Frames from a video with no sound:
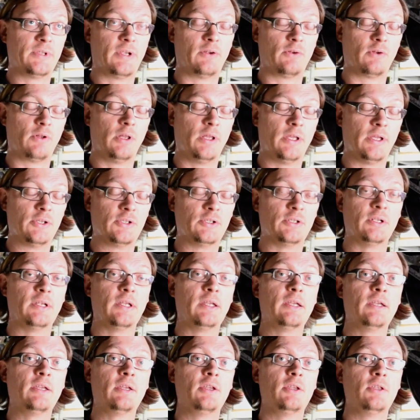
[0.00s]
clutch,
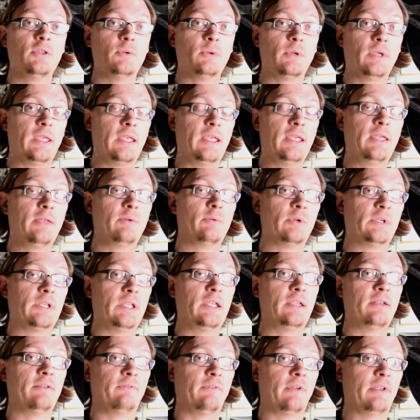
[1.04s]
you can
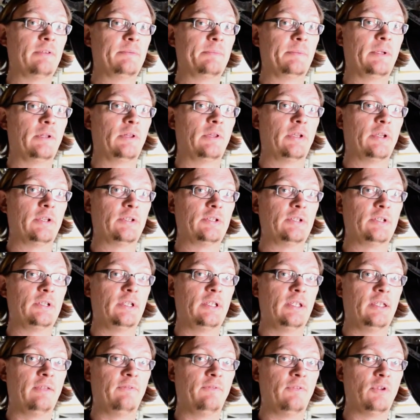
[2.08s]
retain a five-speed clutch
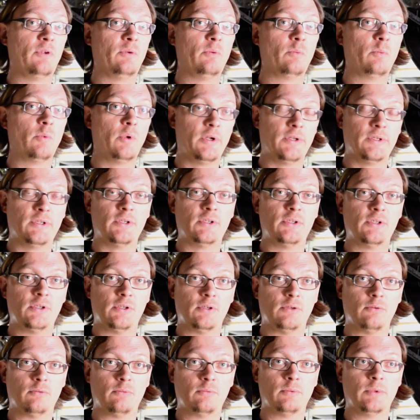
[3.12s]
if you wanted
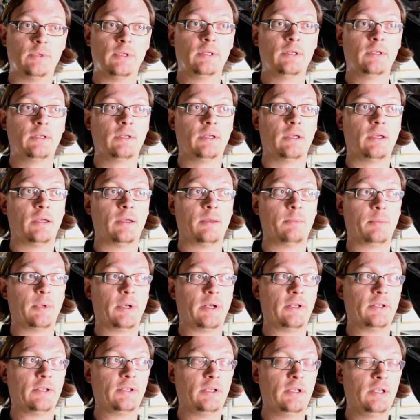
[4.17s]
to. But
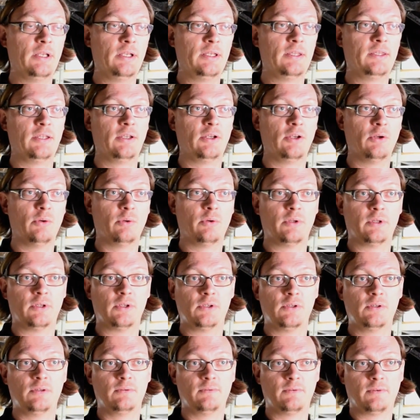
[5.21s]
on anything newer
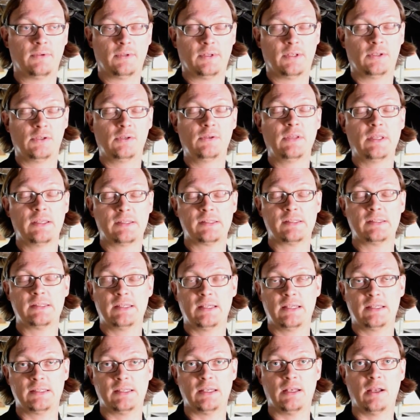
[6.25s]
than like
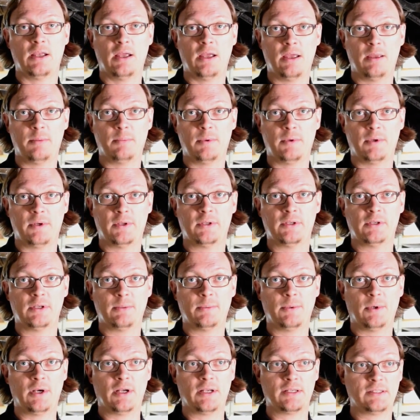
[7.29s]
2006 and up on the
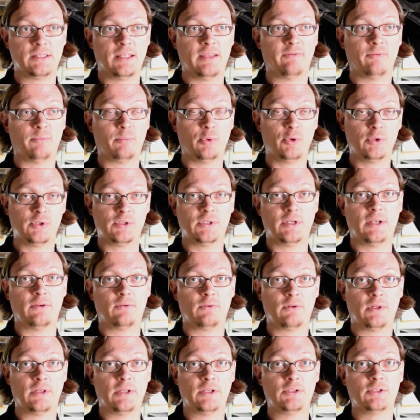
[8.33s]
WRX, they have a push-style
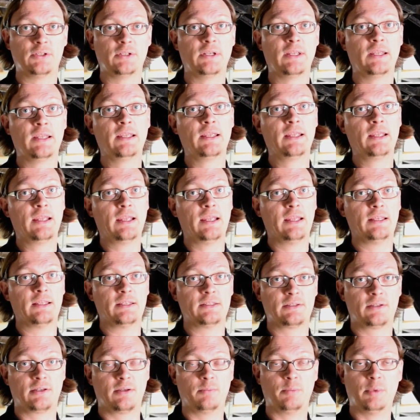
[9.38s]
clutch, and
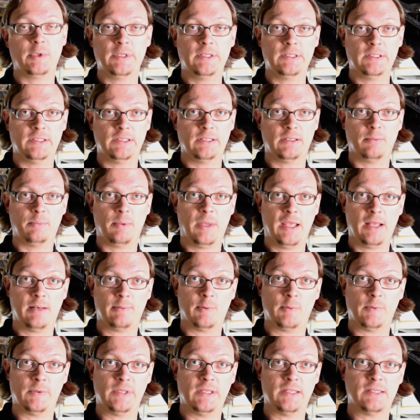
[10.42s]
that's completely
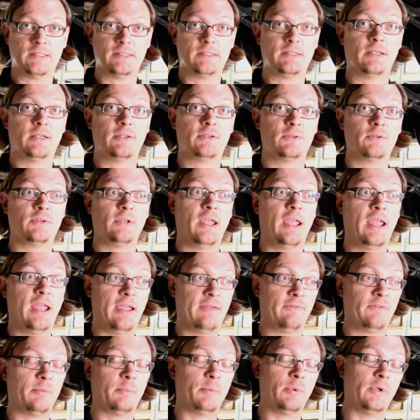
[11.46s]
incompatible with the STI. So you
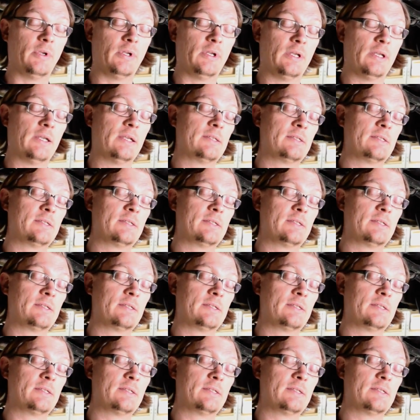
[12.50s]
have to put in an